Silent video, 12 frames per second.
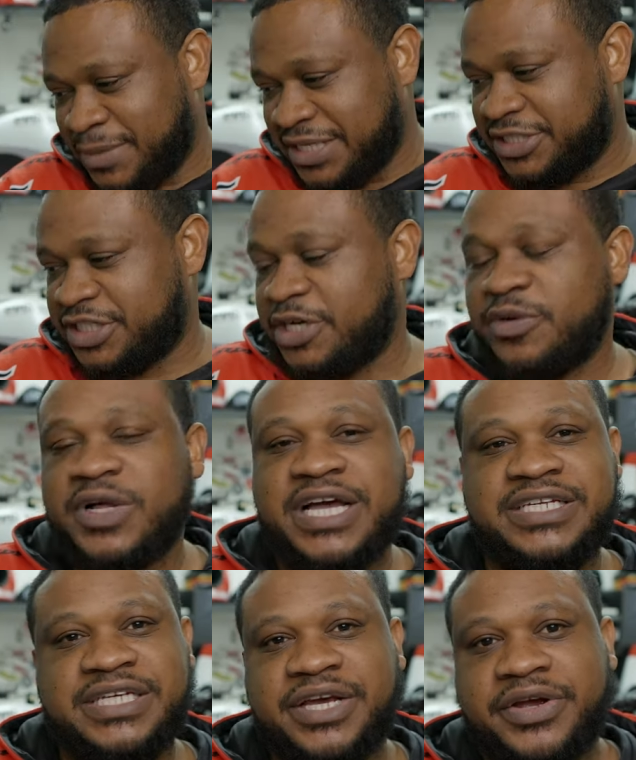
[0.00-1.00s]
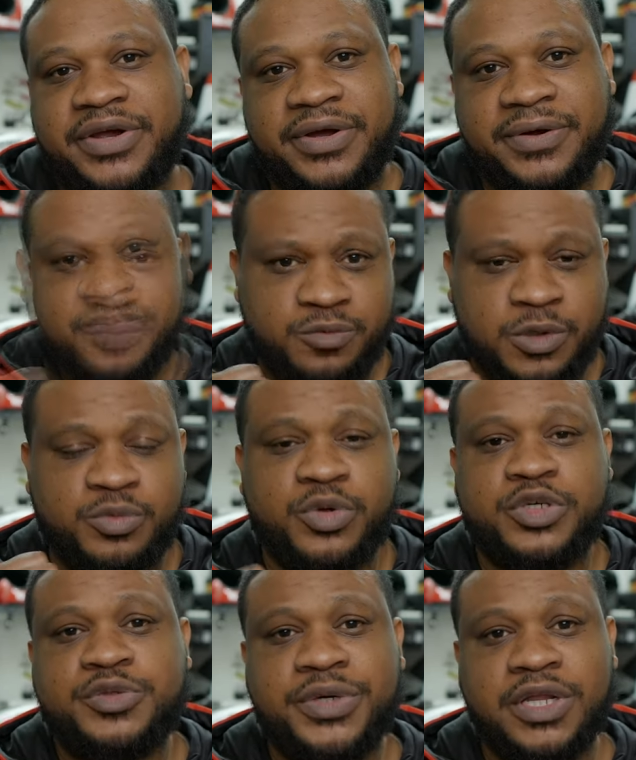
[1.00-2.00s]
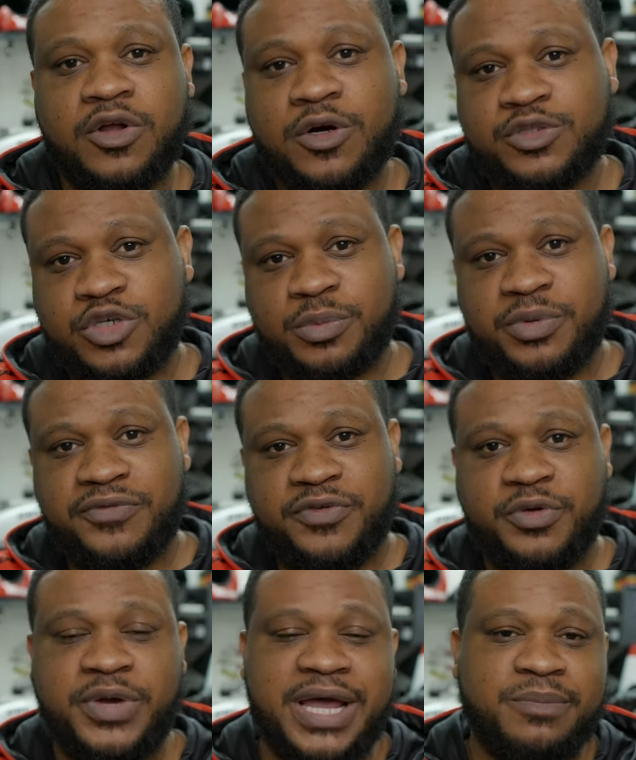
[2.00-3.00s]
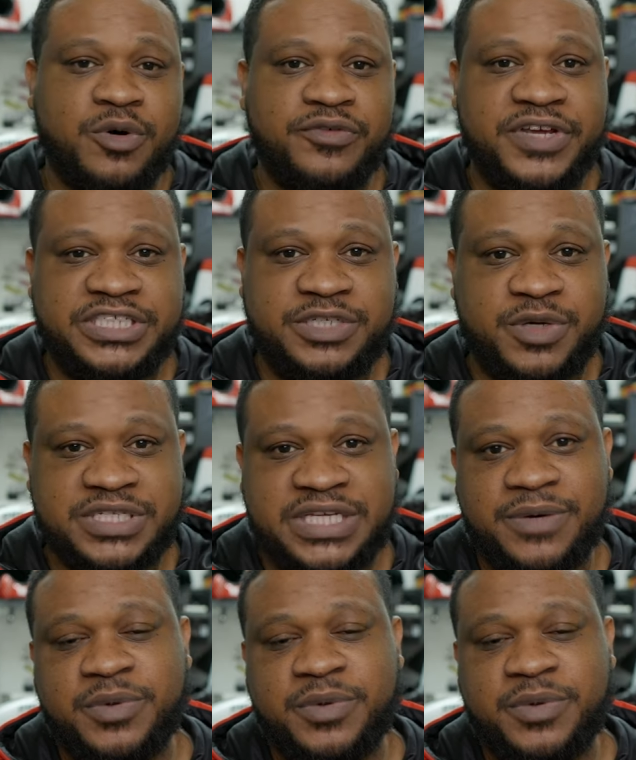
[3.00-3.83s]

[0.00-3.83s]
My general idea here, when we're doing long-term review at Motivation USA,